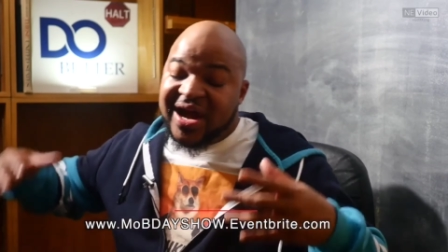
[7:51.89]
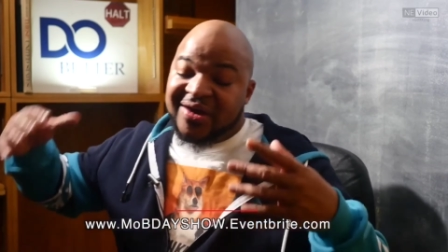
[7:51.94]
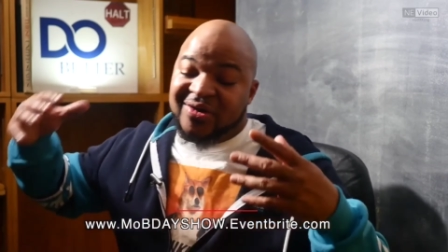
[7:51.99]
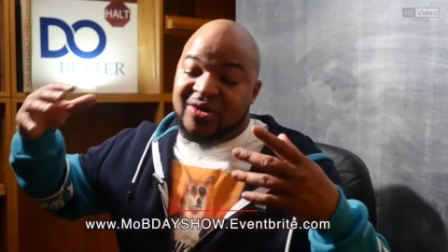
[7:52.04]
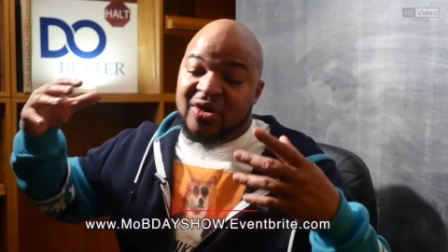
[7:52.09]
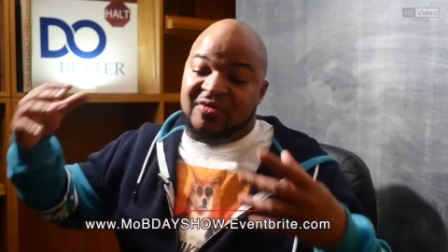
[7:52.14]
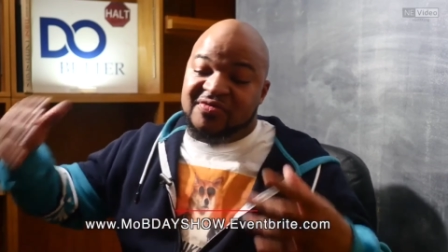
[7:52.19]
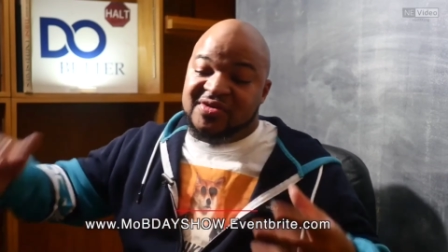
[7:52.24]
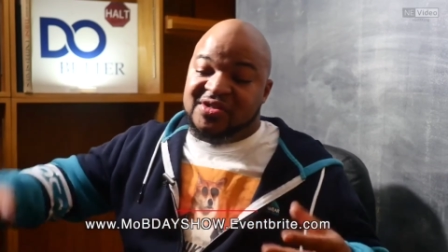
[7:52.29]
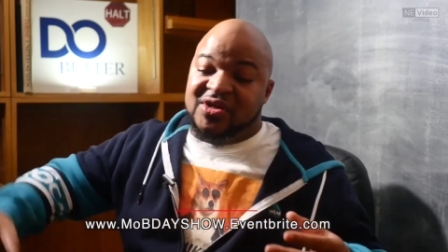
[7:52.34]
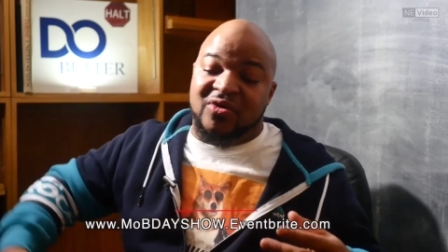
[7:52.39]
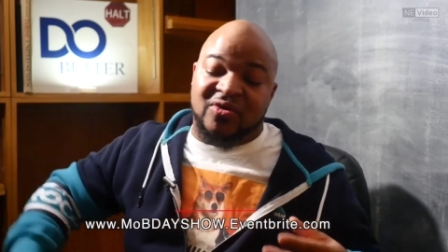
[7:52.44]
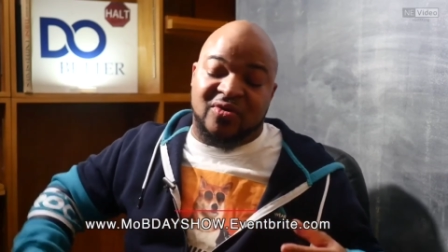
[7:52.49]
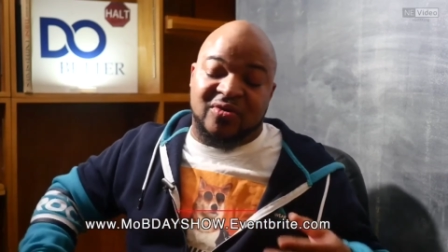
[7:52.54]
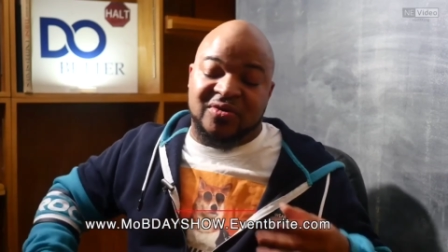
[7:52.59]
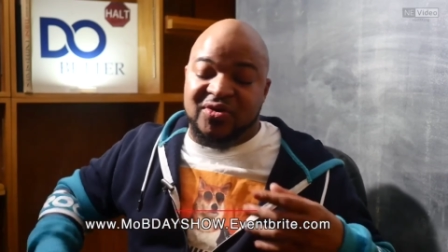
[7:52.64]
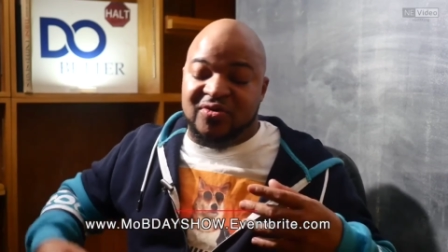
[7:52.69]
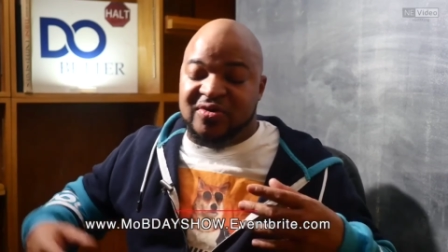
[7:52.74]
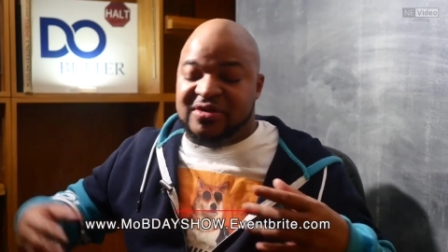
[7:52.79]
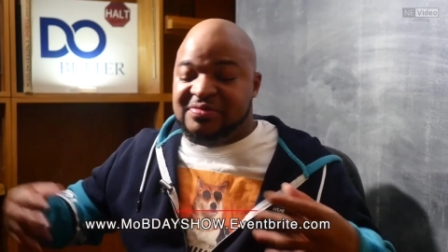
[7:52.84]
I don't know if
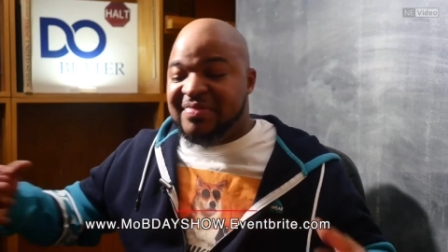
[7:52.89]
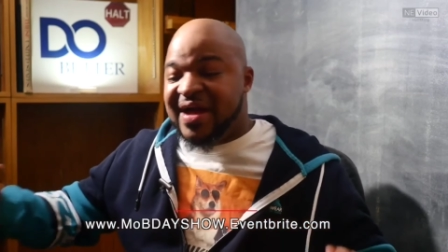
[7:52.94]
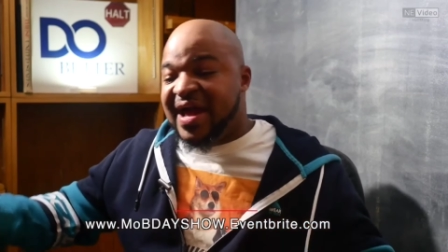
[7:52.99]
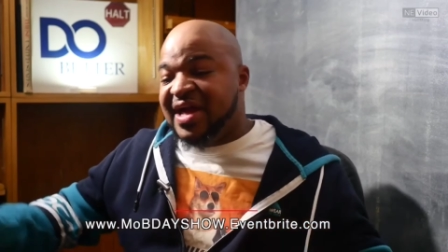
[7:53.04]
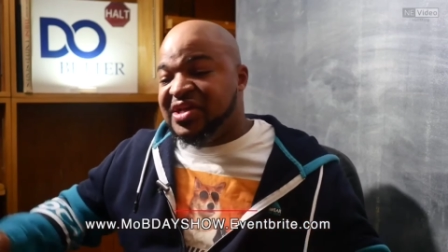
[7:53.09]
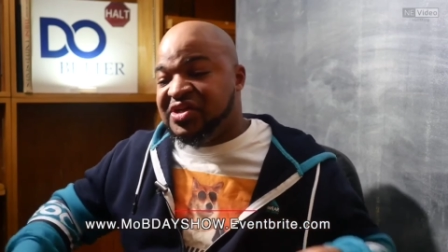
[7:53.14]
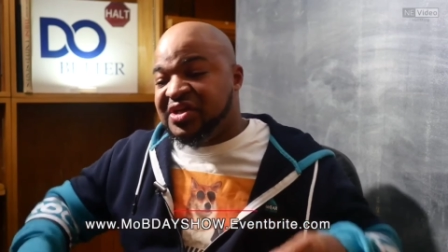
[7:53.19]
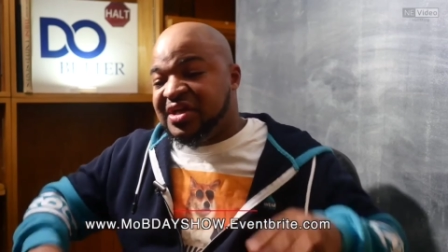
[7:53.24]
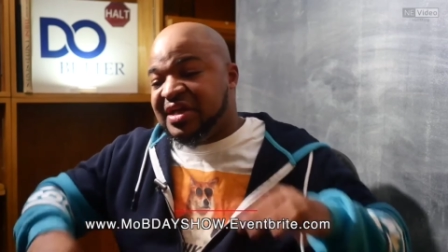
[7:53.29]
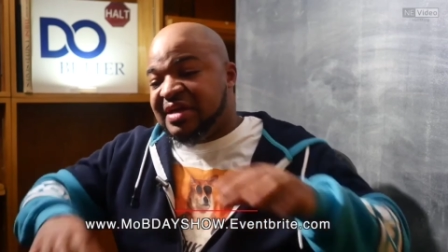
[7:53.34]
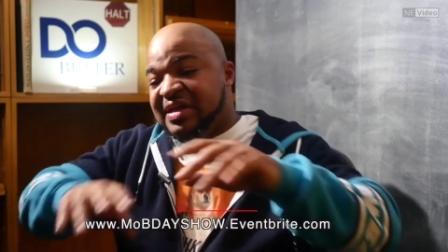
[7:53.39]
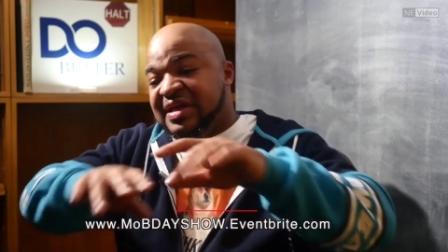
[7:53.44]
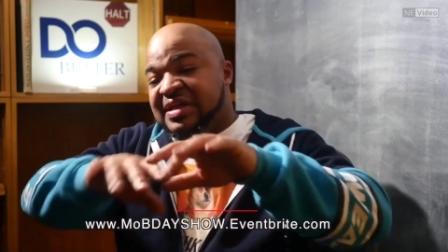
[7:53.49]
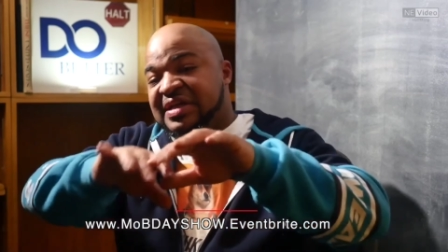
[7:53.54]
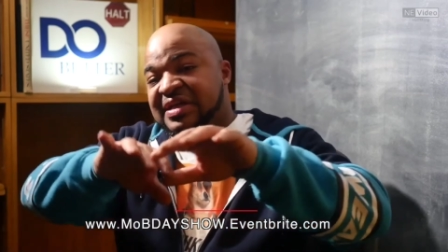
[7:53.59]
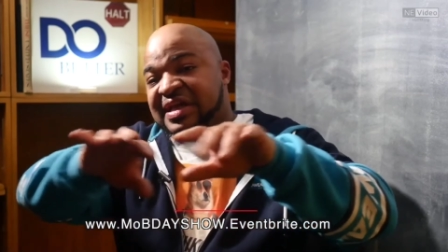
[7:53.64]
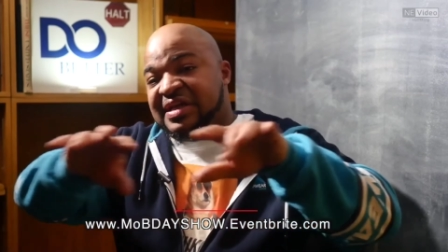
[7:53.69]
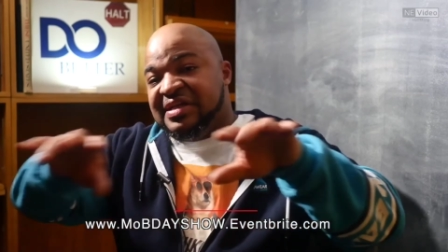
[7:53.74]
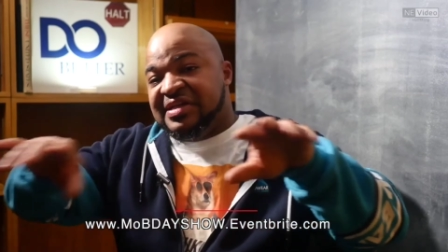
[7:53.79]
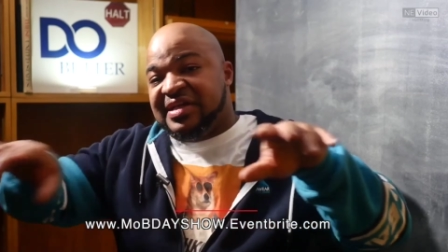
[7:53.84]
Zoe going to do his magic
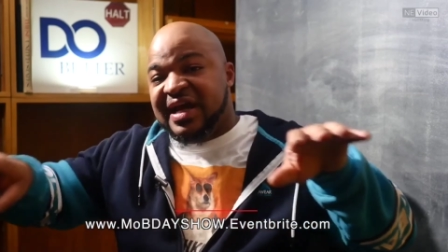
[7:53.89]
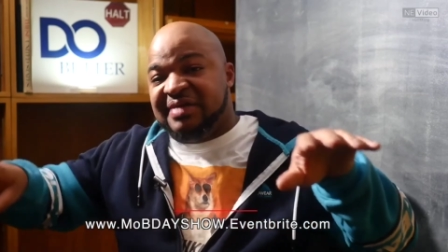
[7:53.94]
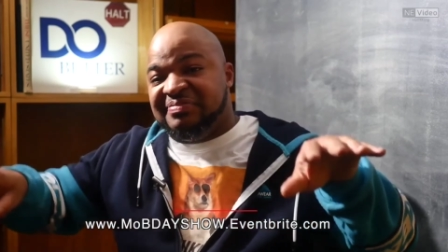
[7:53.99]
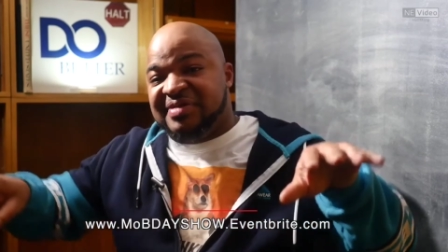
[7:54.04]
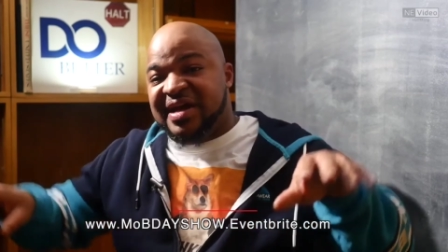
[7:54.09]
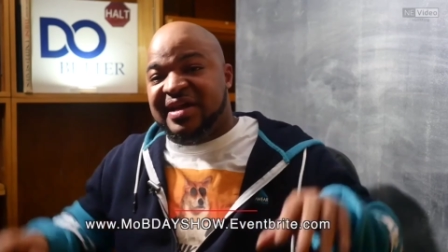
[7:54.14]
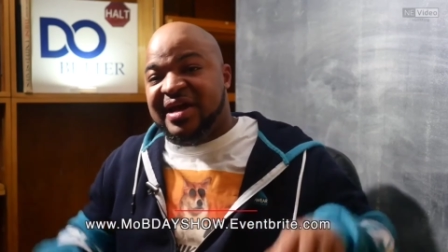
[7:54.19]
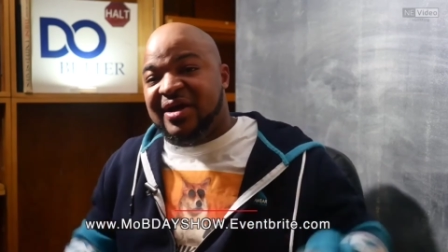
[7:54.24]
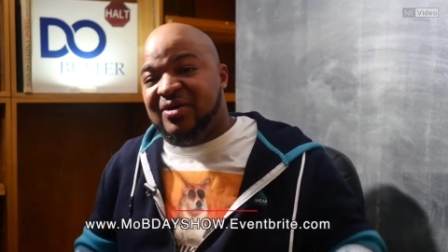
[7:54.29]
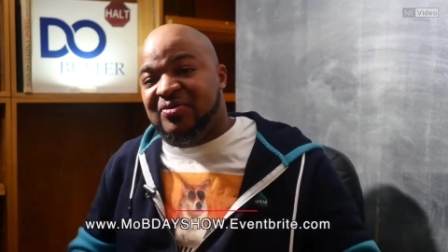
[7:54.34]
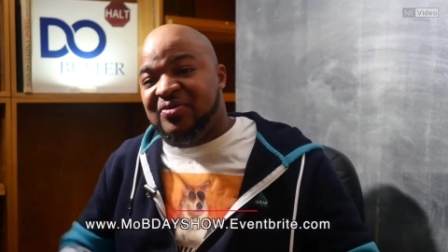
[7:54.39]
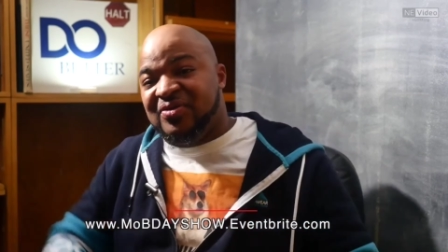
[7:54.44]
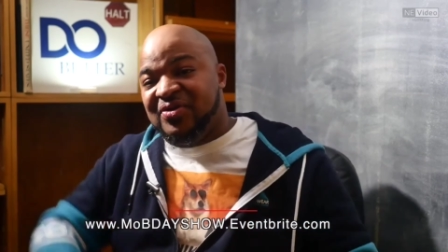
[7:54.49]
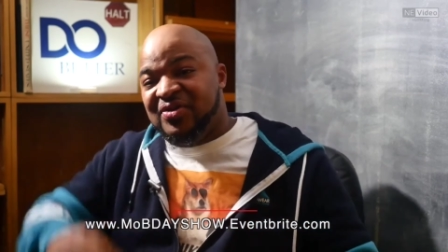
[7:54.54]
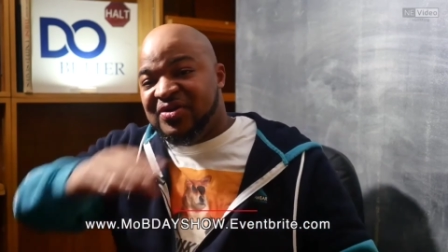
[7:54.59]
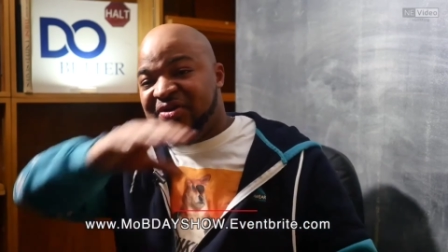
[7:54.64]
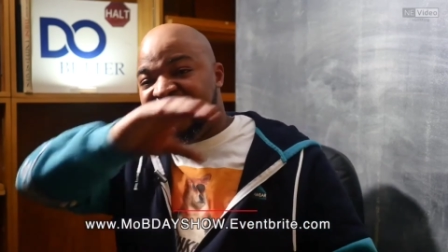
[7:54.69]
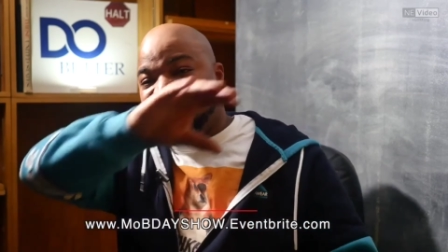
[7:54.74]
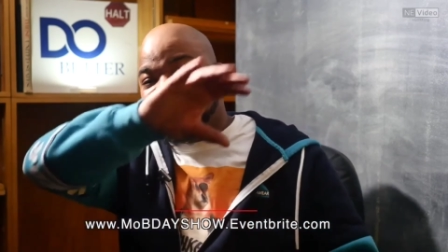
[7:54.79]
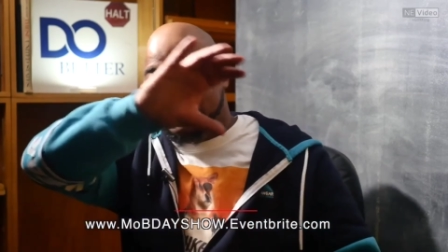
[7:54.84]
and type that
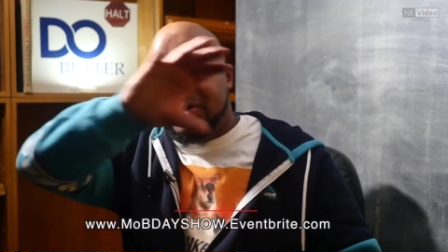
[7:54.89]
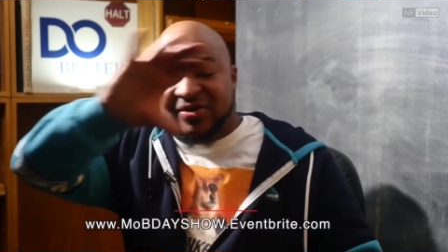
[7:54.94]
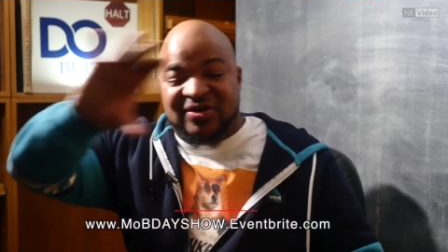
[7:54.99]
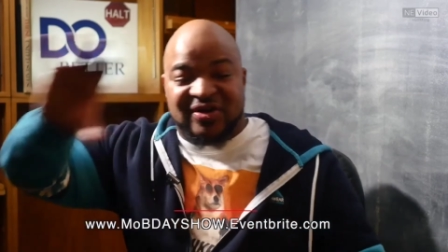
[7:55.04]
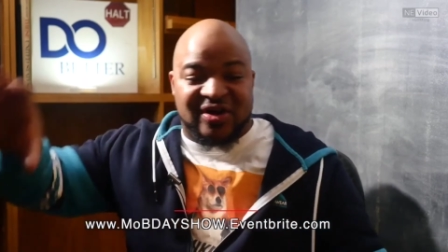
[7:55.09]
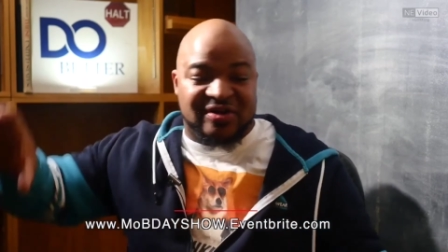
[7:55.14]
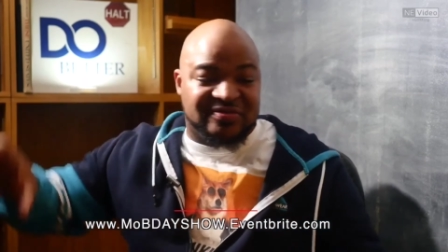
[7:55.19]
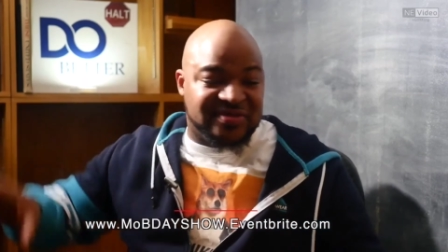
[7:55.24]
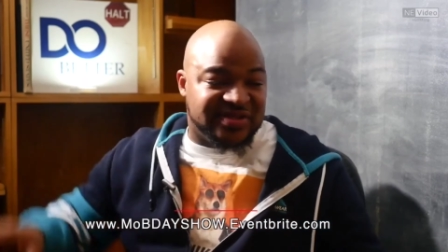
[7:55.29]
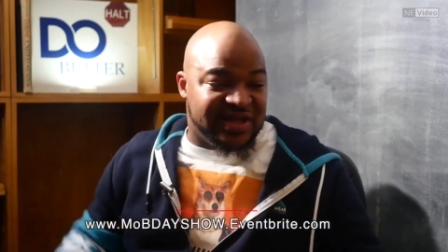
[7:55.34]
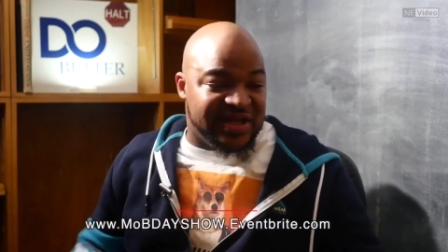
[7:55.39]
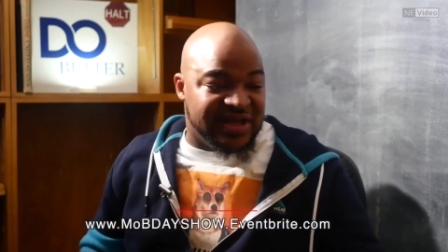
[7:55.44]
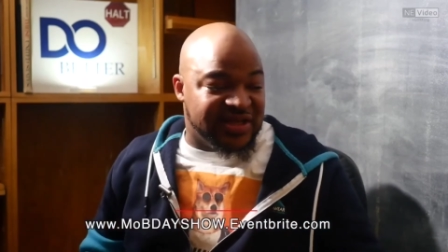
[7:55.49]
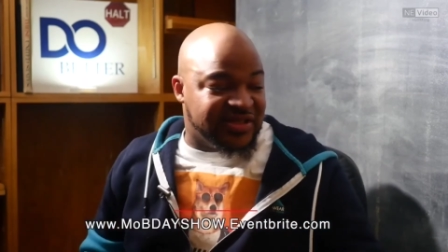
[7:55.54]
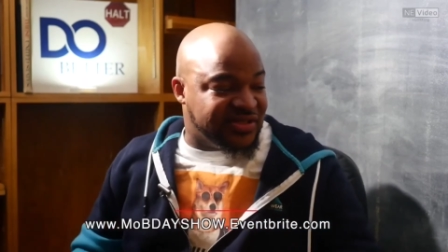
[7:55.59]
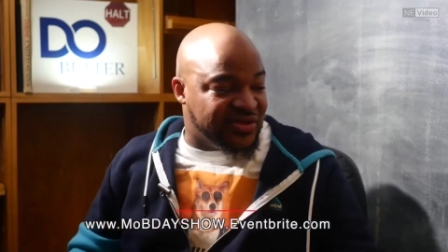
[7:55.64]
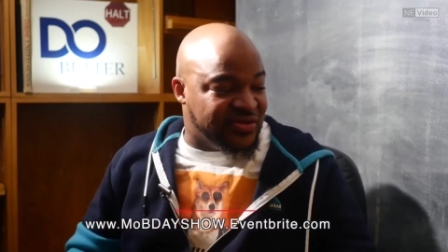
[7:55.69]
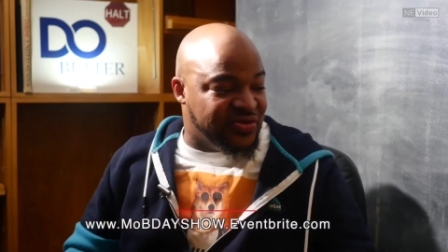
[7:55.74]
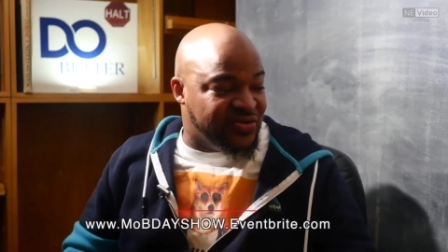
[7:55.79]
out. You know what I'm saying?